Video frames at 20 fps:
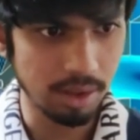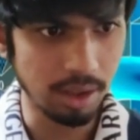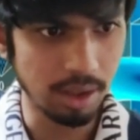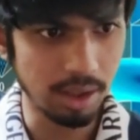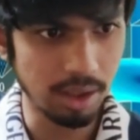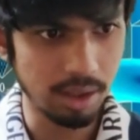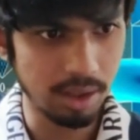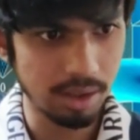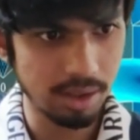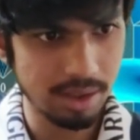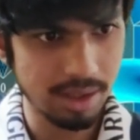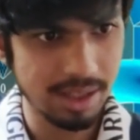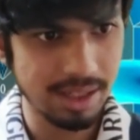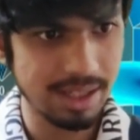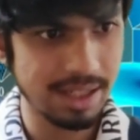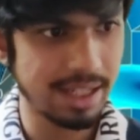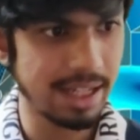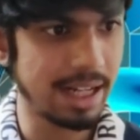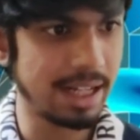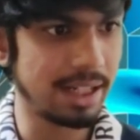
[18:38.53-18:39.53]
the
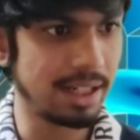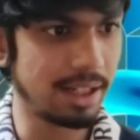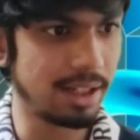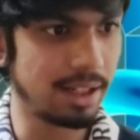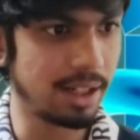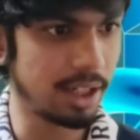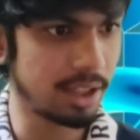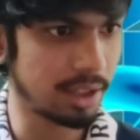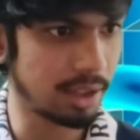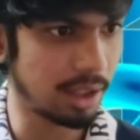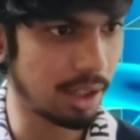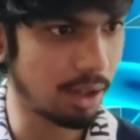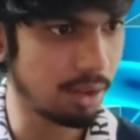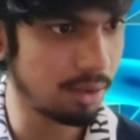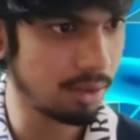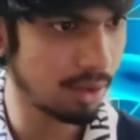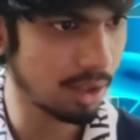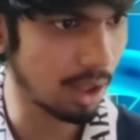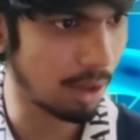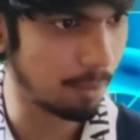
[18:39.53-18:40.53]
integration
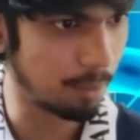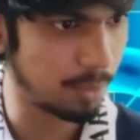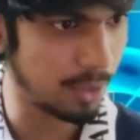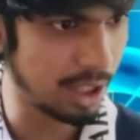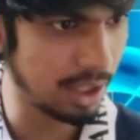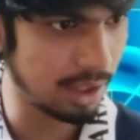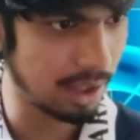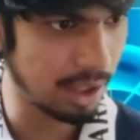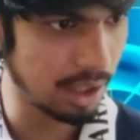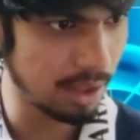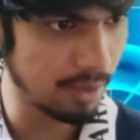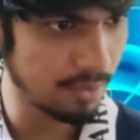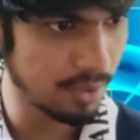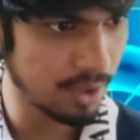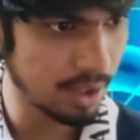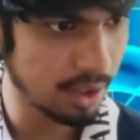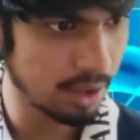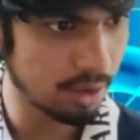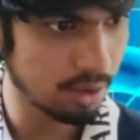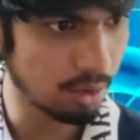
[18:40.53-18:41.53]
now
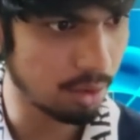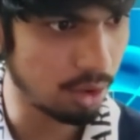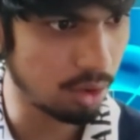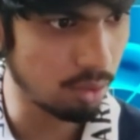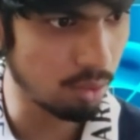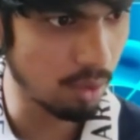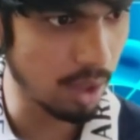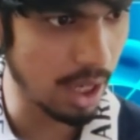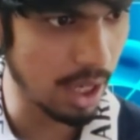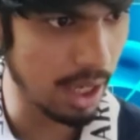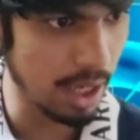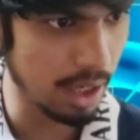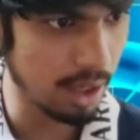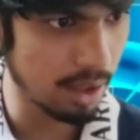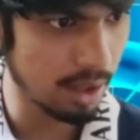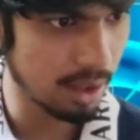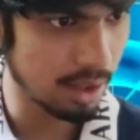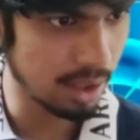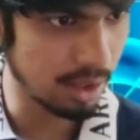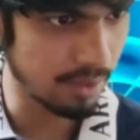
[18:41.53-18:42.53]
completely. So
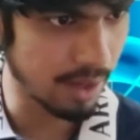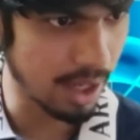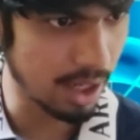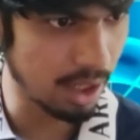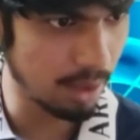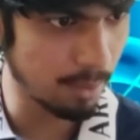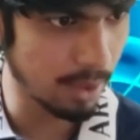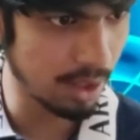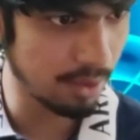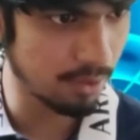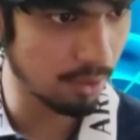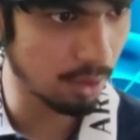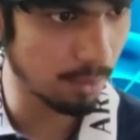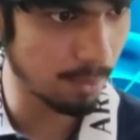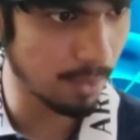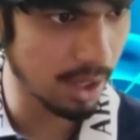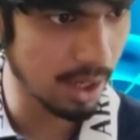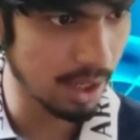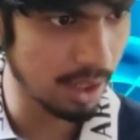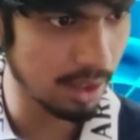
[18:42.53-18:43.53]
UA divided by
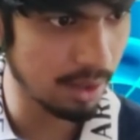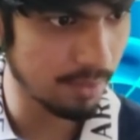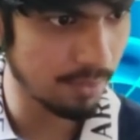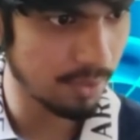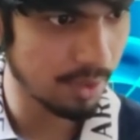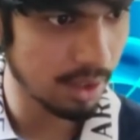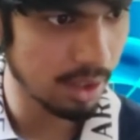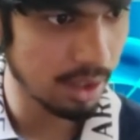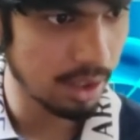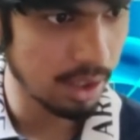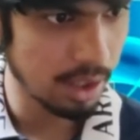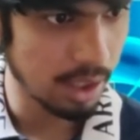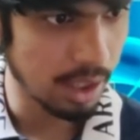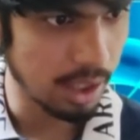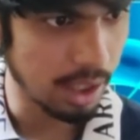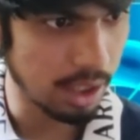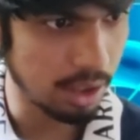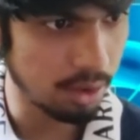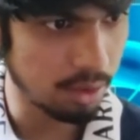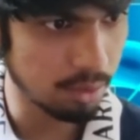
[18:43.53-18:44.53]
4 pi
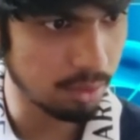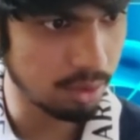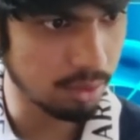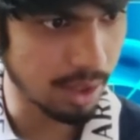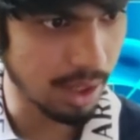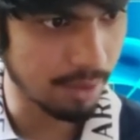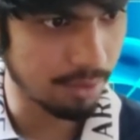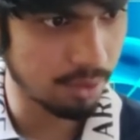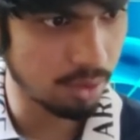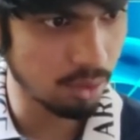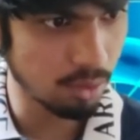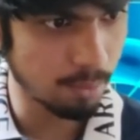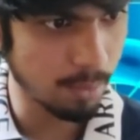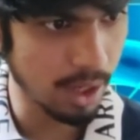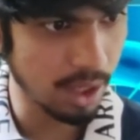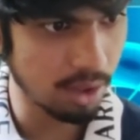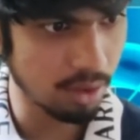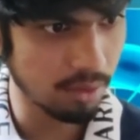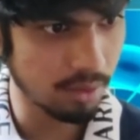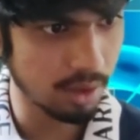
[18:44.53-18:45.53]
into, you have 2
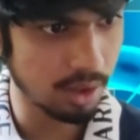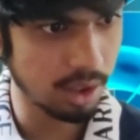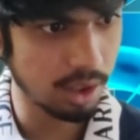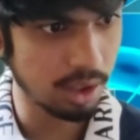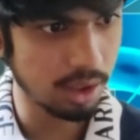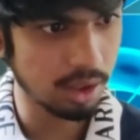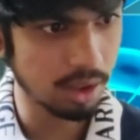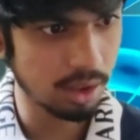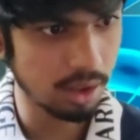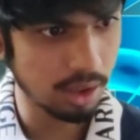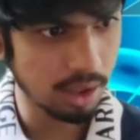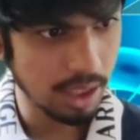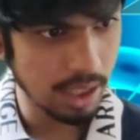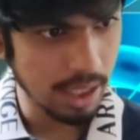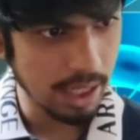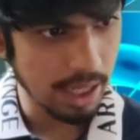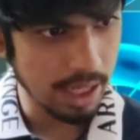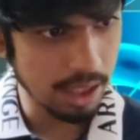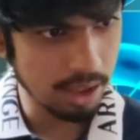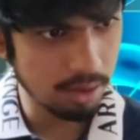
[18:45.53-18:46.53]
pi over here,
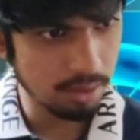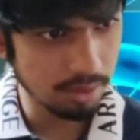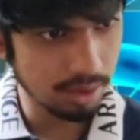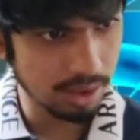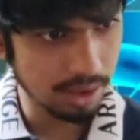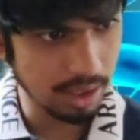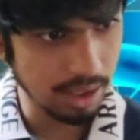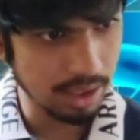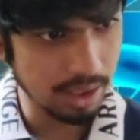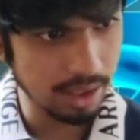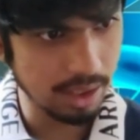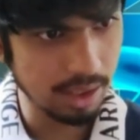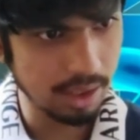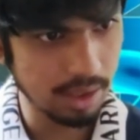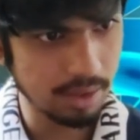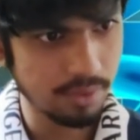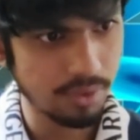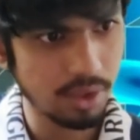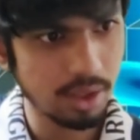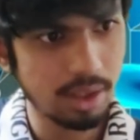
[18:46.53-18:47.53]
into
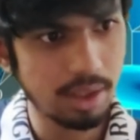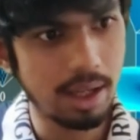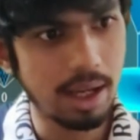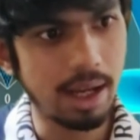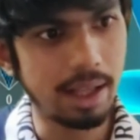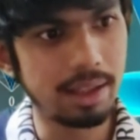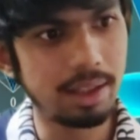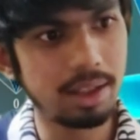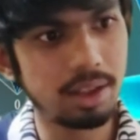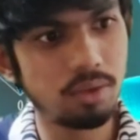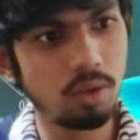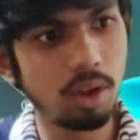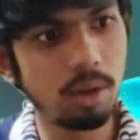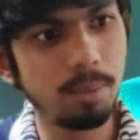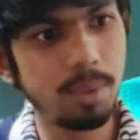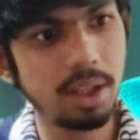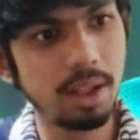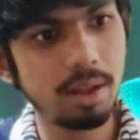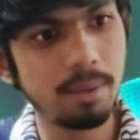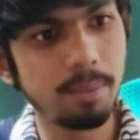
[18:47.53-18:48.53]
CT, and this
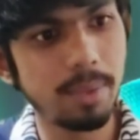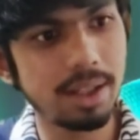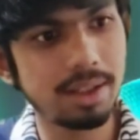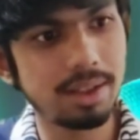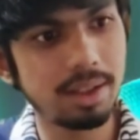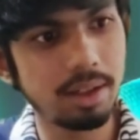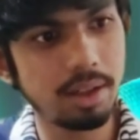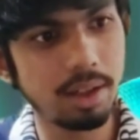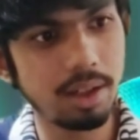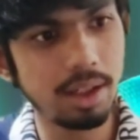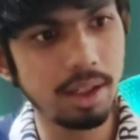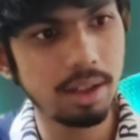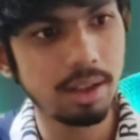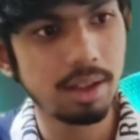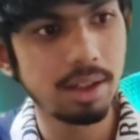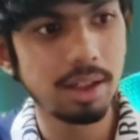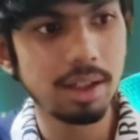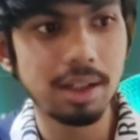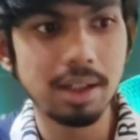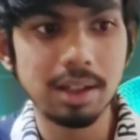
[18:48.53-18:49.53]
will be
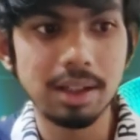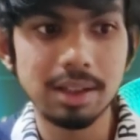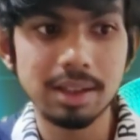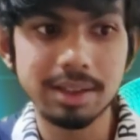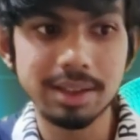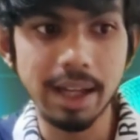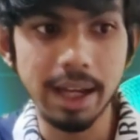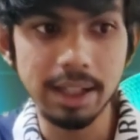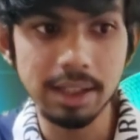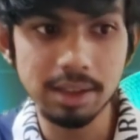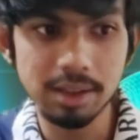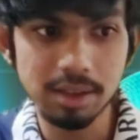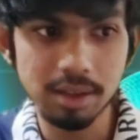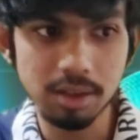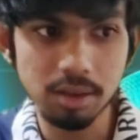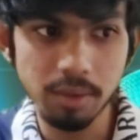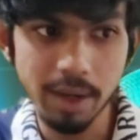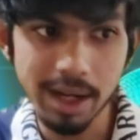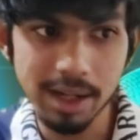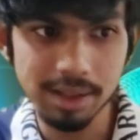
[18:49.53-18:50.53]
basically sine
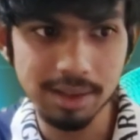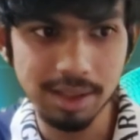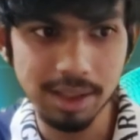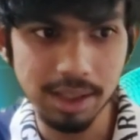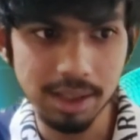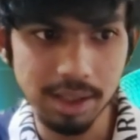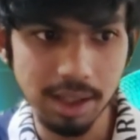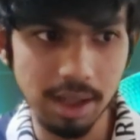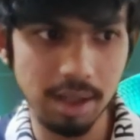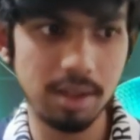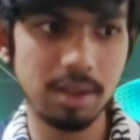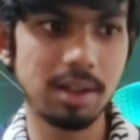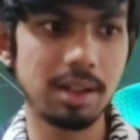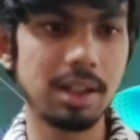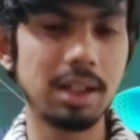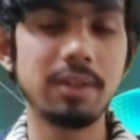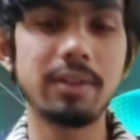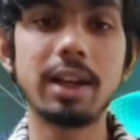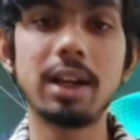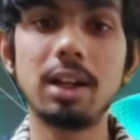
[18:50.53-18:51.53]
square theta
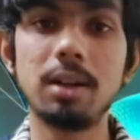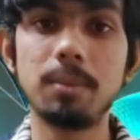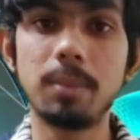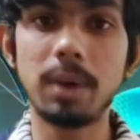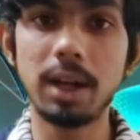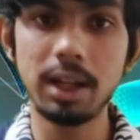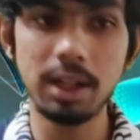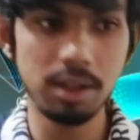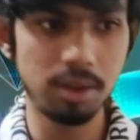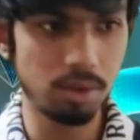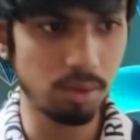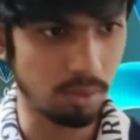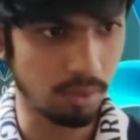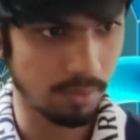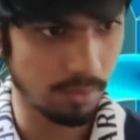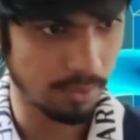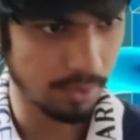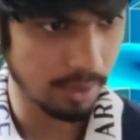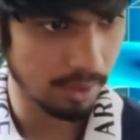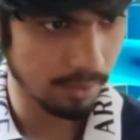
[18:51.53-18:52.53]
divided by
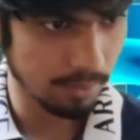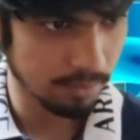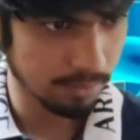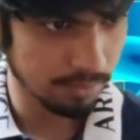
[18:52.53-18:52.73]
2.